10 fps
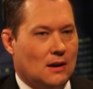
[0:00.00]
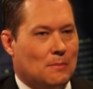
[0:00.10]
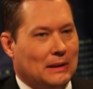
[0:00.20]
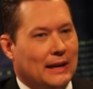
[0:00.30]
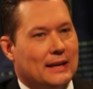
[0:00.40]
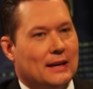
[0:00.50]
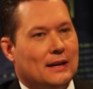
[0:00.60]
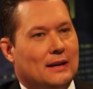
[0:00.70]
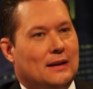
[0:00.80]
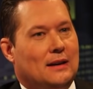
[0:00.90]
But, like,
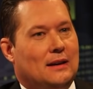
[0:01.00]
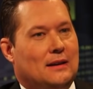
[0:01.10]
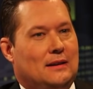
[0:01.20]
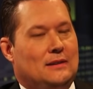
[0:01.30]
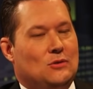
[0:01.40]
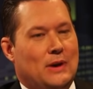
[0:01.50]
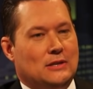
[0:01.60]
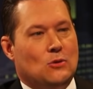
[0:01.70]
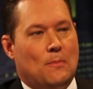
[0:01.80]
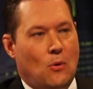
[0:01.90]
you
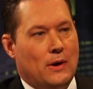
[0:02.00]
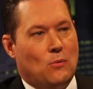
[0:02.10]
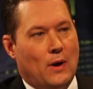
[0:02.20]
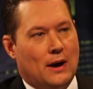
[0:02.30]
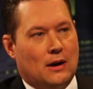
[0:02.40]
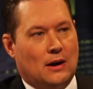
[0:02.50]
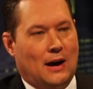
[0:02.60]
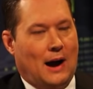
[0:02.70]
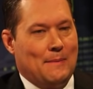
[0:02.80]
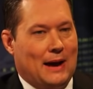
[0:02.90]
get to a point where
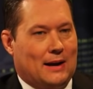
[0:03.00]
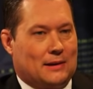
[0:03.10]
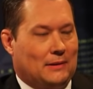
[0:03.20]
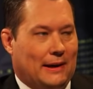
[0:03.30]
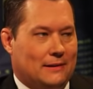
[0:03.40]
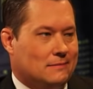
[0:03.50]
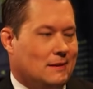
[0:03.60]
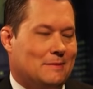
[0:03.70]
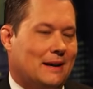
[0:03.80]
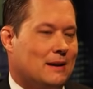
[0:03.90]
I'm not going to
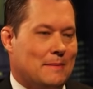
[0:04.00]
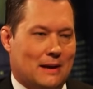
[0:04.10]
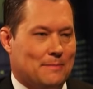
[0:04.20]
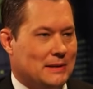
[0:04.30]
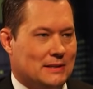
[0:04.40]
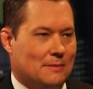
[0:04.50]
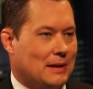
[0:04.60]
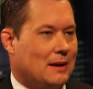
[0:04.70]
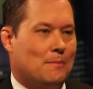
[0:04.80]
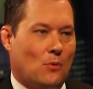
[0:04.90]
make a big deal. I'm
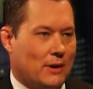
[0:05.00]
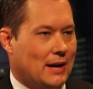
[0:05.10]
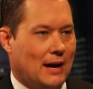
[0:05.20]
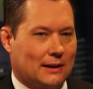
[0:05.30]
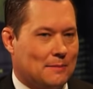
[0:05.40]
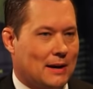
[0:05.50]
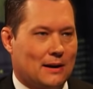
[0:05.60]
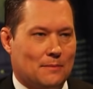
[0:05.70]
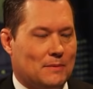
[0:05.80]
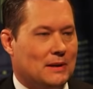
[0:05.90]
not going to boycott it. I'm not
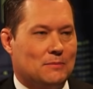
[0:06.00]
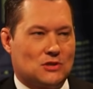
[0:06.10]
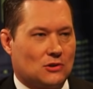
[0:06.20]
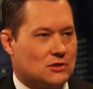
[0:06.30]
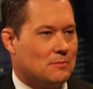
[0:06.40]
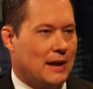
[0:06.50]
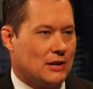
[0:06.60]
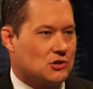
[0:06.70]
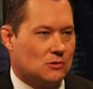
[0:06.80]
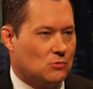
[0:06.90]
going to start some
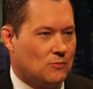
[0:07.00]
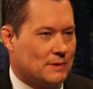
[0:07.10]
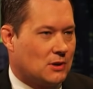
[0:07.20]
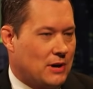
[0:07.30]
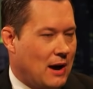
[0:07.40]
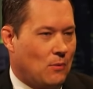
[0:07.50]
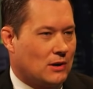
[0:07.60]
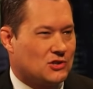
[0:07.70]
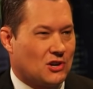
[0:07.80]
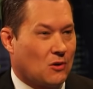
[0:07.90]
national movement to not
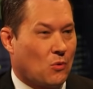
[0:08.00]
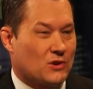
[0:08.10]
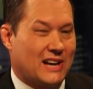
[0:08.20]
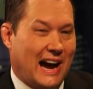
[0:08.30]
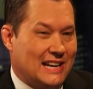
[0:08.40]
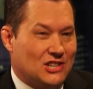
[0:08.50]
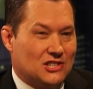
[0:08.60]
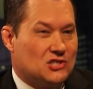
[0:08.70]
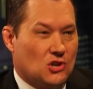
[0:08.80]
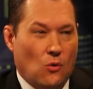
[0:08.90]
watch Star Wars. I
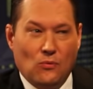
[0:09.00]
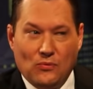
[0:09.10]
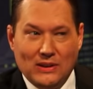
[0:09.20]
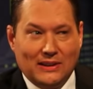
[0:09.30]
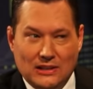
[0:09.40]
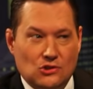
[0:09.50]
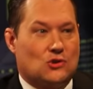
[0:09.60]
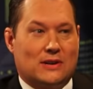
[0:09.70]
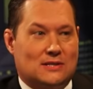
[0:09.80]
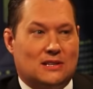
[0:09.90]
just don't feel
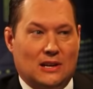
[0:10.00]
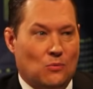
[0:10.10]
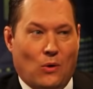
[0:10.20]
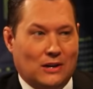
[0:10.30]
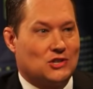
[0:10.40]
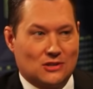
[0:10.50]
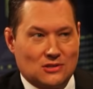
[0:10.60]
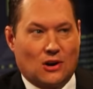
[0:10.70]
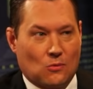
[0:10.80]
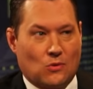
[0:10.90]
interested in watching
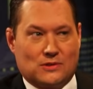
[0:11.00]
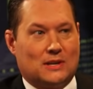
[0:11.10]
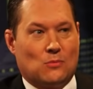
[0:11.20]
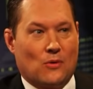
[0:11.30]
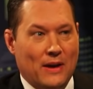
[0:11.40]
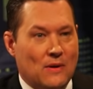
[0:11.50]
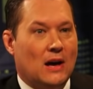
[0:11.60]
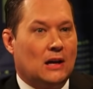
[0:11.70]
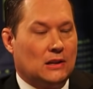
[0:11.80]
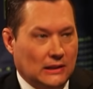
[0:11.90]
Star Wars anymore. They've
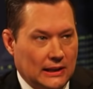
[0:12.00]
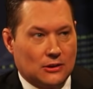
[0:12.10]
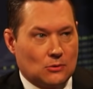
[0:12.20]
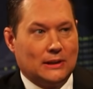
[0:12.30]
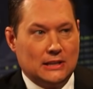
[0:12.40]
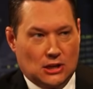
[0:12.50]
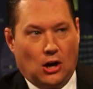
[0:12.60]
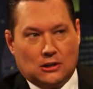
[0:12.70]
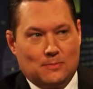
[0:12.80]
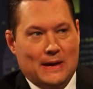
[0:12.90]
literally
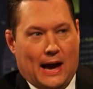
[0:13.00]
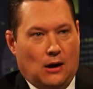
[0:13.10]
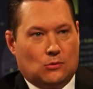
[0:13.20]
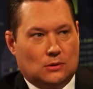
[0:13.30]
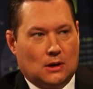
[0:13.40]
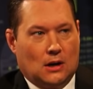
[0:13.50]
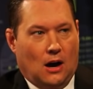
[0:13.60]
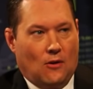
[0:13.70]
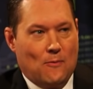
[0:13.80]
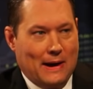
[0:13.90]
talked me out
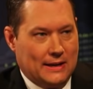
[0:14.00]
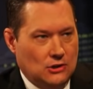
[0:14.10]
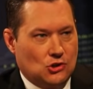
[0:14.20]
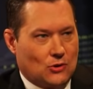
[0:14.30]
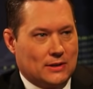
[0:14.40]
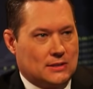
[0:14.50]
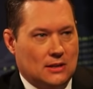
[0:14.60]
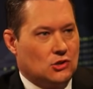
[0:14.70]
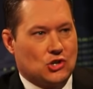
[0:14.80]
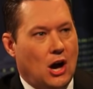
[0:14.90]
of my interest
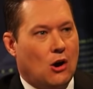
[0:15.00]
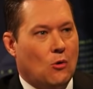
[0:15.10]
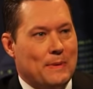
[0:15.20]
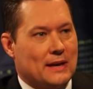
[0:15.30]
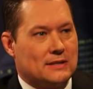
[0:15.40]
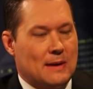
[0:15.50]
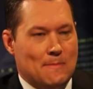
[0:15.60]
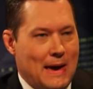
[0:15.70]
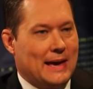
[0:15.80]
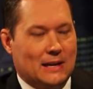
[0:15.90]
in the show because they
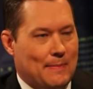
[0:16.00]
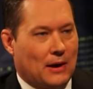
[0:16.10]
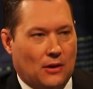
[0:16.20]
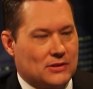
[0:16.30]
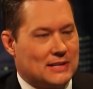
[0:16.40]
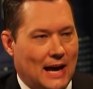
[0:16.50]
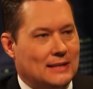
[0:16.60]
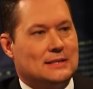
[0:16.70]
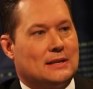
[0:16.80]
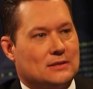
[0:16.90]
make it about all this
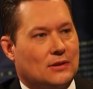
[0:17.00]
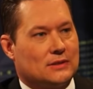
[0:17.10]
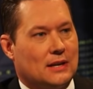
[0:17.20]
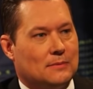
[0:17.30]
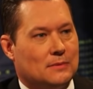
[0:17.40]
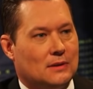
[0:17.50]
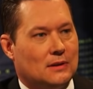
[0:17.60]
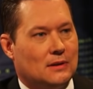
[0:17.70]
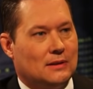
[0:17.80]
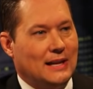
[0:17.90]
nonsense all the time.
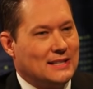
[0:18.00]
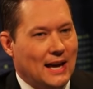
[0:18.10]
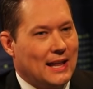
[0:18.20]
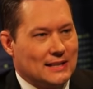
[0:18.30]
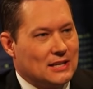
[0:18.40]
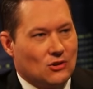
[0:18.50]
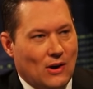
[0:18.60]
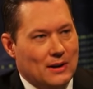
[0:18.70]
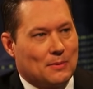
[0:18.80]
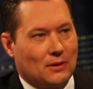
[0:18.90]
That's
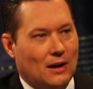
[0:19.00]
incredible.